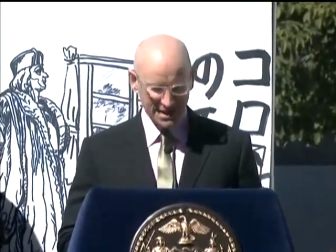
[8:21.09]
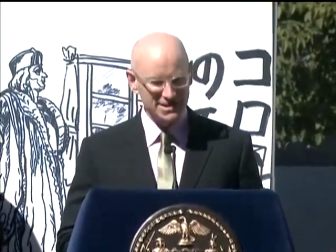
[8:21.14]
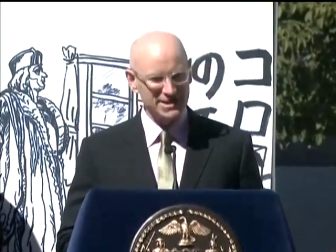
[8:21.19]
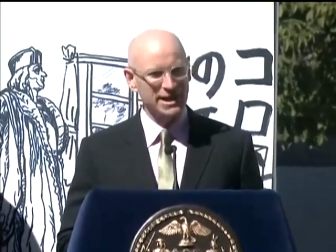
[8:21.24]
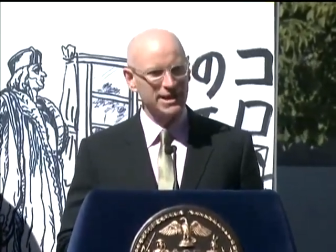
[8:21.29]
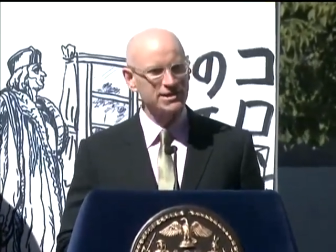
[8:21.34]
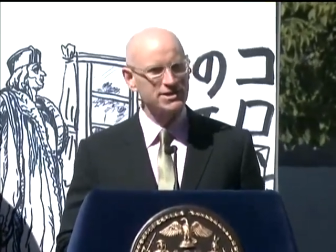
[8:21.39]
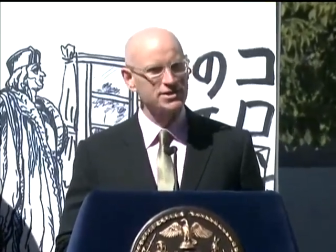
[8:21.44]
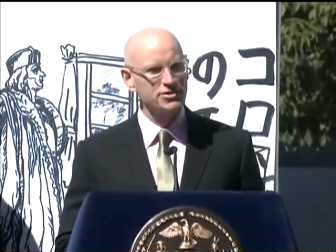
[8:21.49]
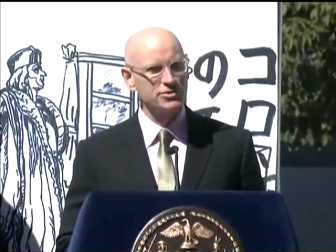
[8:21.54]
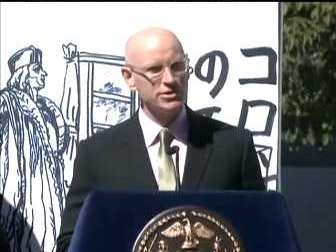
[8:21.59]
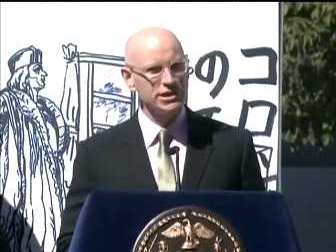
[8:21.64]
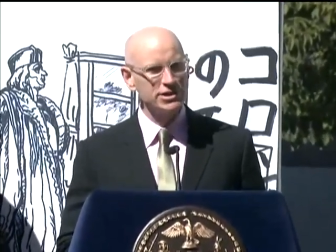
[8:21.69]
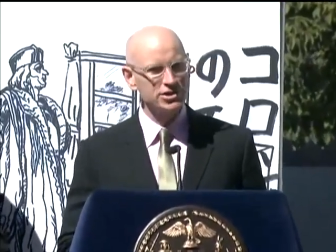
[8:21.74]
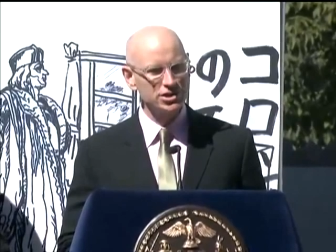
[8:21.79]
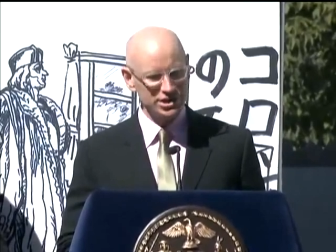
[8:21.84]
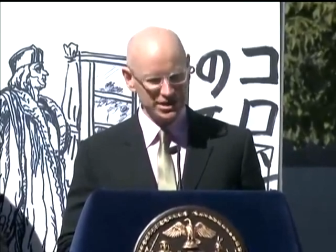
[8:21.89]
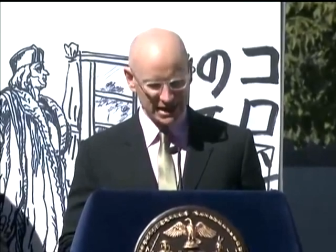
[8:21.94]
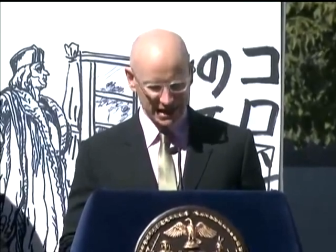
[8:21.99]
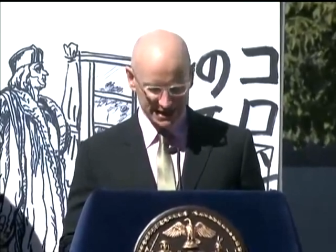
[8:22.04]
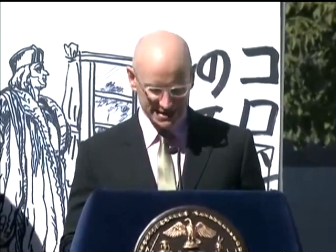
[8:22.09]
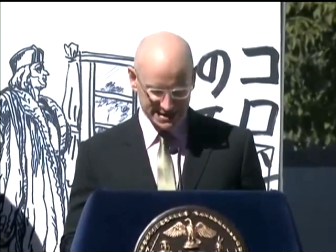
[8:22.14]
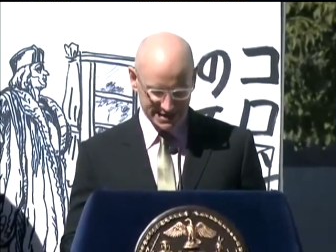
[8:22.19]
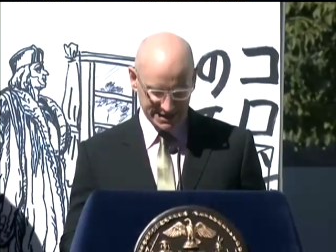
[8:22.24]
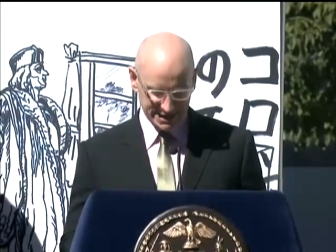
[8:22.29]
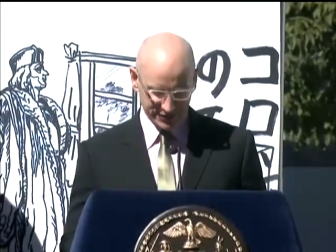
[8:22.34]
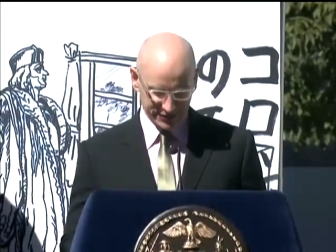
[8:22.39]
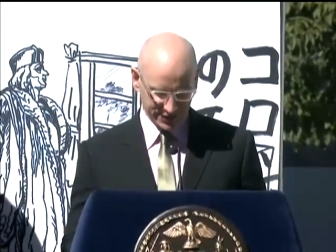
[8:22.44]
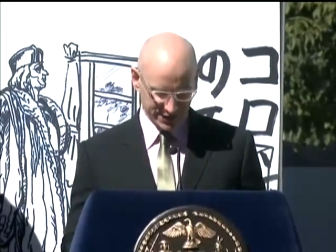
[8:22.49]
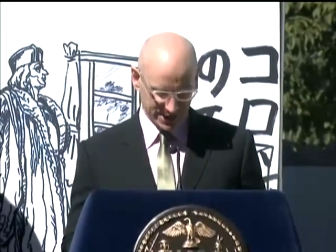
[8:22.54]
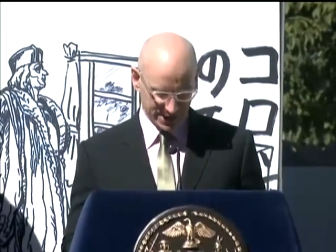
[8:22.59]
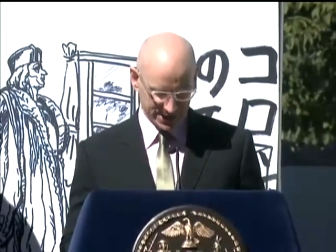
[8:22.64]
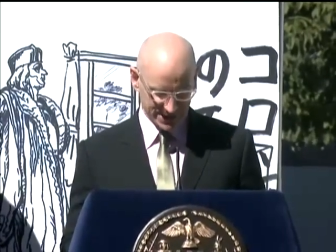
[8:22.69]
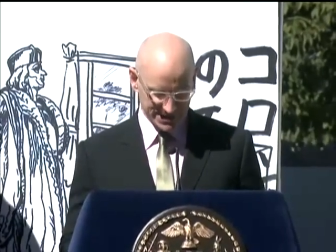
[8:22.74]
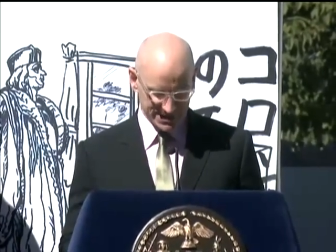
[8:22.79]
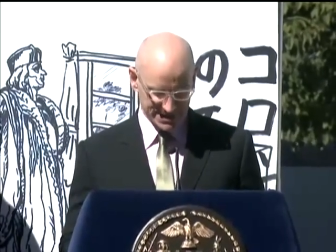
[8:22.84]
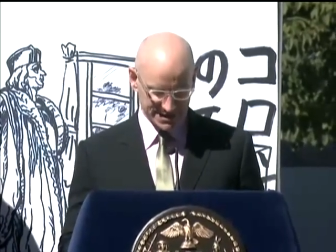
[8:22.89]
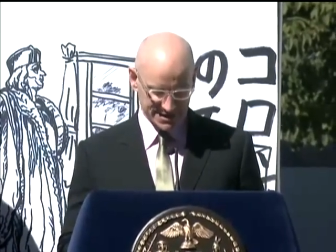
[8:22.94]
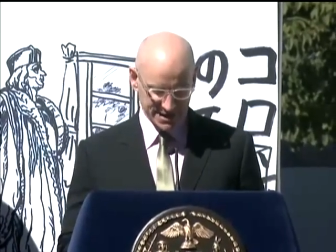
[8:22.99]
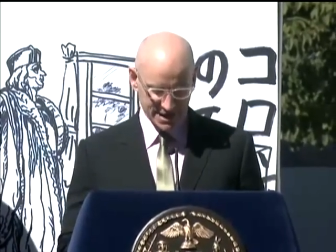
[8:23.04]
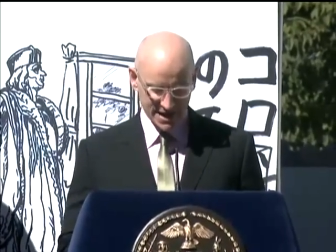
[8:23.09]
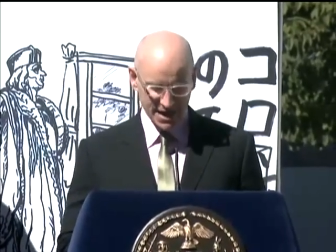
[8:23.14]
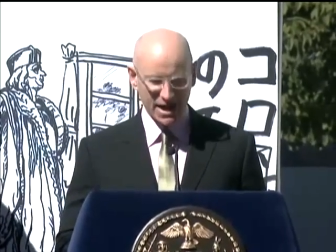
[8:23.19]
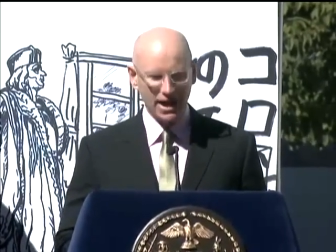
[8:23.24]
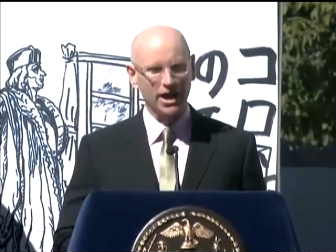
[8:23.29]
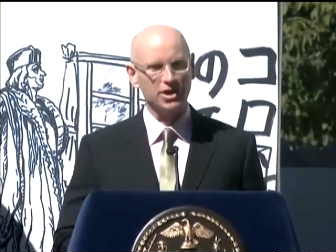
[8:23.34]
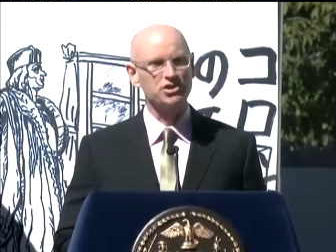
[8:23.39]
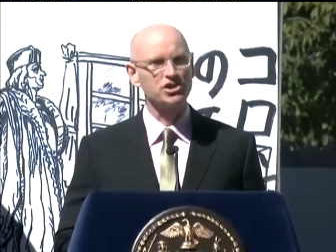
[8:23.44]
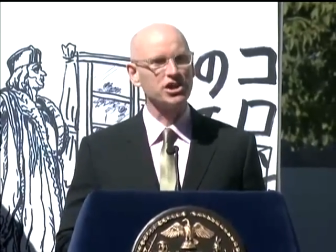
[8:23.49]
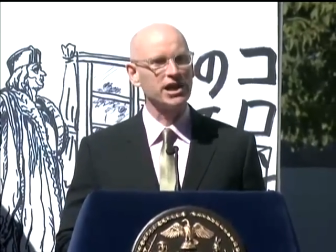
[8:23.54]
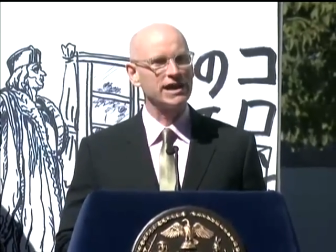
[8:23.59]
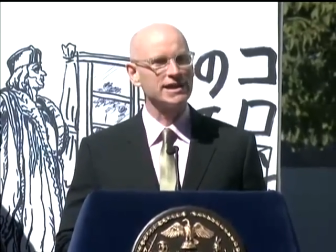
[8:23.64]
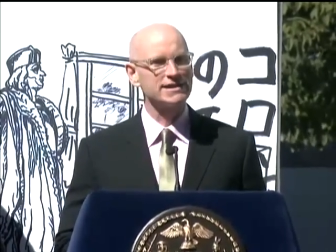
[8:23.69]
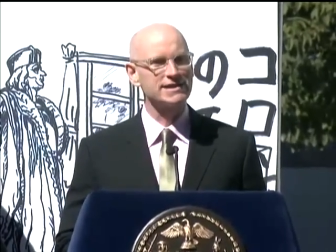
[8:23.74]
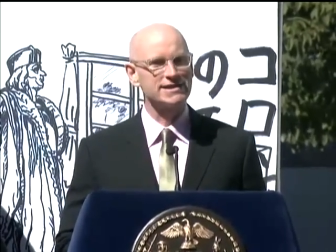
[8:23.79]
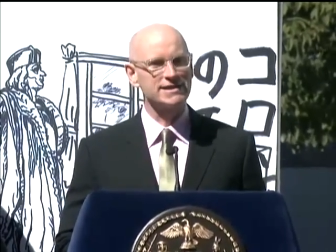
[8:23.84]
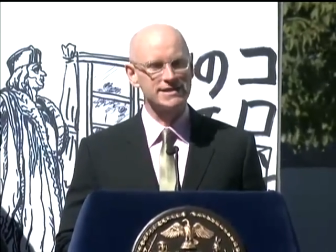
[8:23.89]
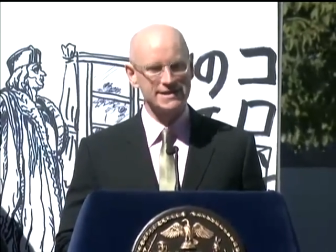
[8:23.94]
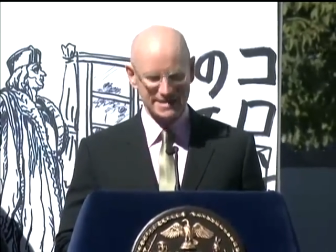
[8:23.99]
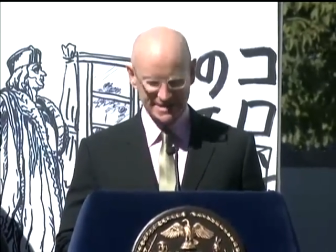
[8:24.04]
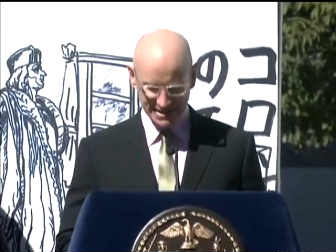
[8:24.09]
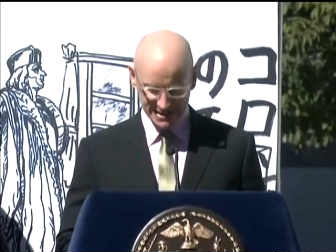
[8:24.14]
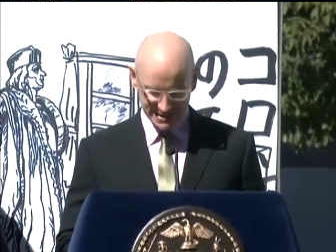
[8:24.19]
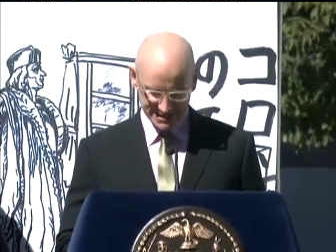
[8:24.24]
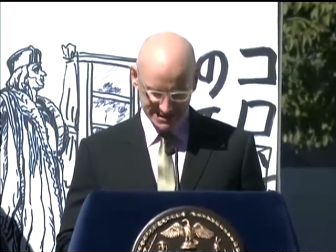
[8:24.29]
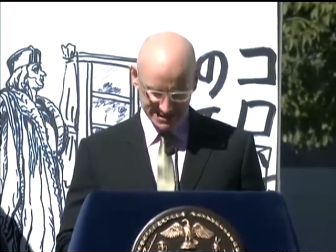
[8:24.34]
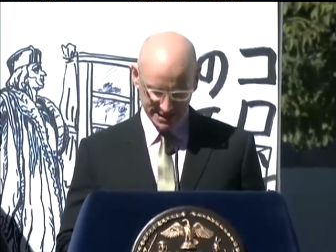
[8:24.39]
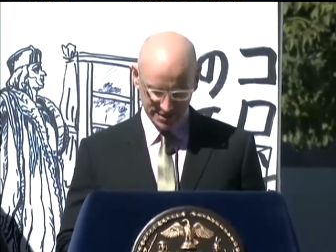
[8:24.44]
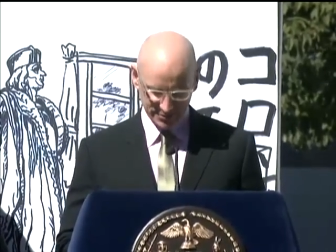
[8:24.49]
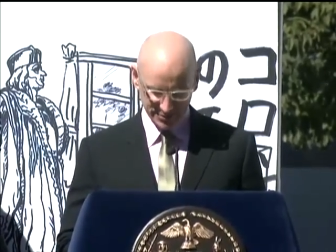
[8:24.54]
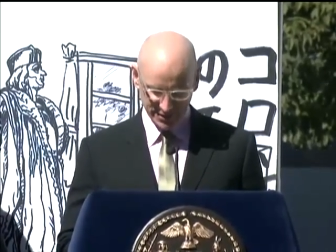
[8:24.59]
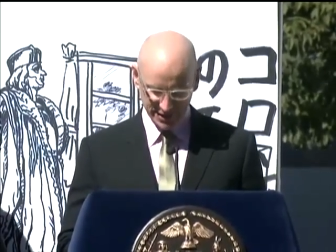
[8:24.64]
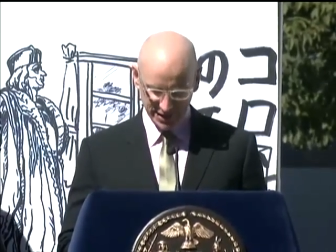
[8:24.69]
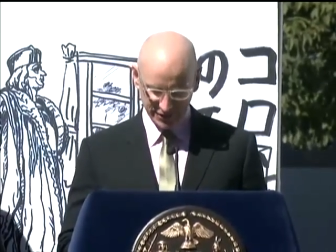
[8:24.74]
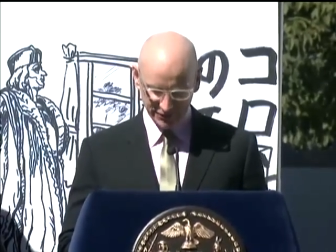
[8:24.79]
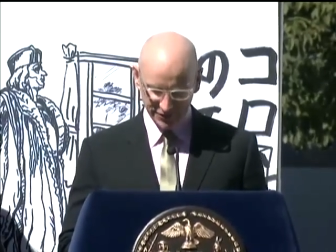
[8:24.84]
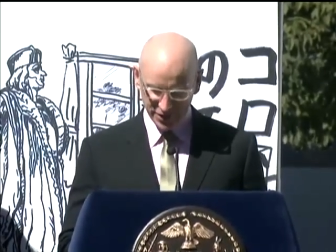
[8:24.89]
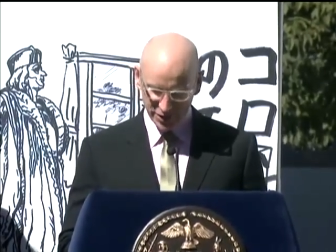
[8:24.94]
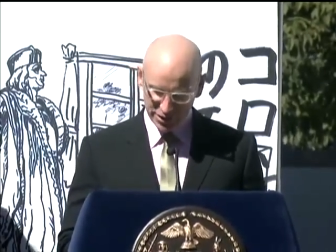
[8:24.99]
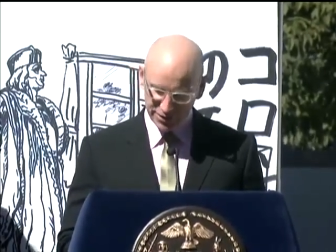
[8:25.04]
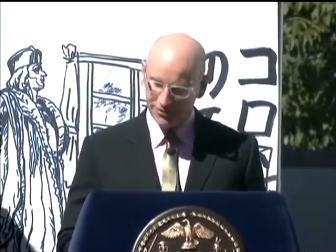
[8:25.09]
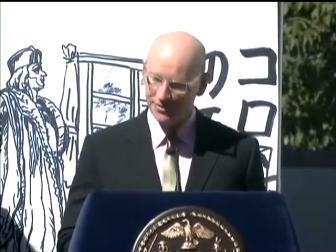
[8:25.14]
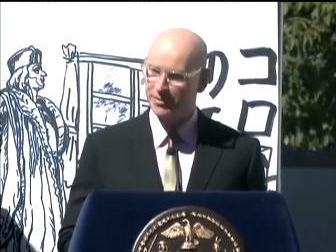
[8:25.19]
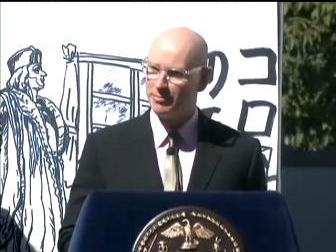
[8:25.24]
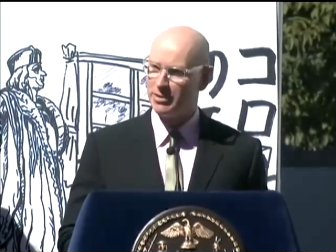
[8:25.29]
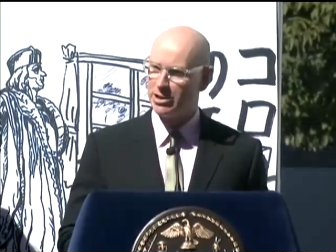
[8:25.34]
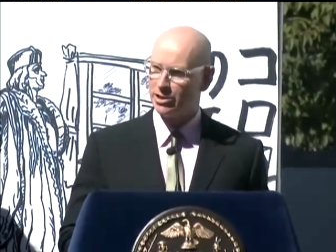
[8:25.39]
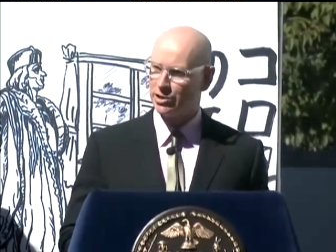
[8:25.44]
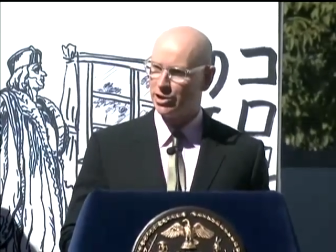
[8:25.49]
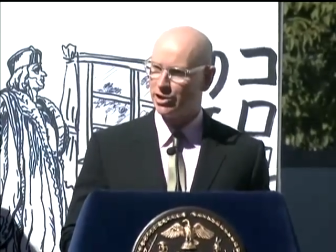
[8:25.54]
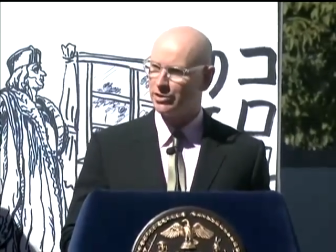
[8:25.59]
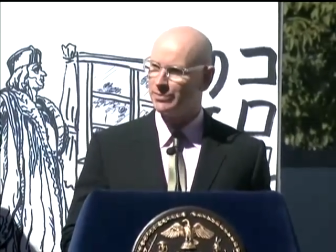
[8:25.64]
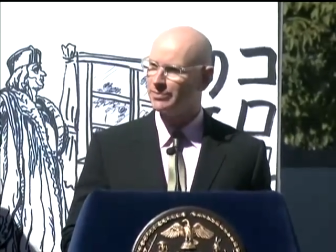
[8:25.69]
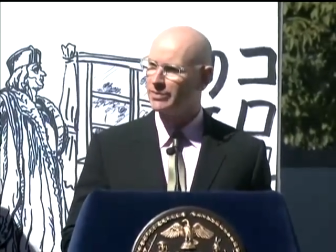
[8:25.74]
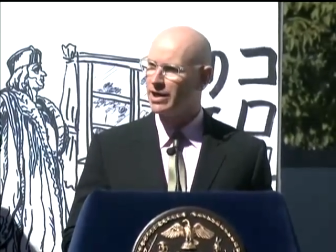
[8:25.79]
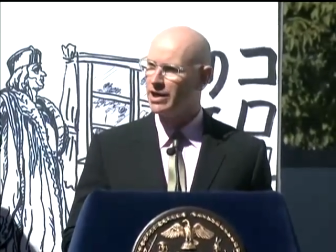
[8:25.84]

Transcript: Tatzu Nishi has given us a chance to see something very familiar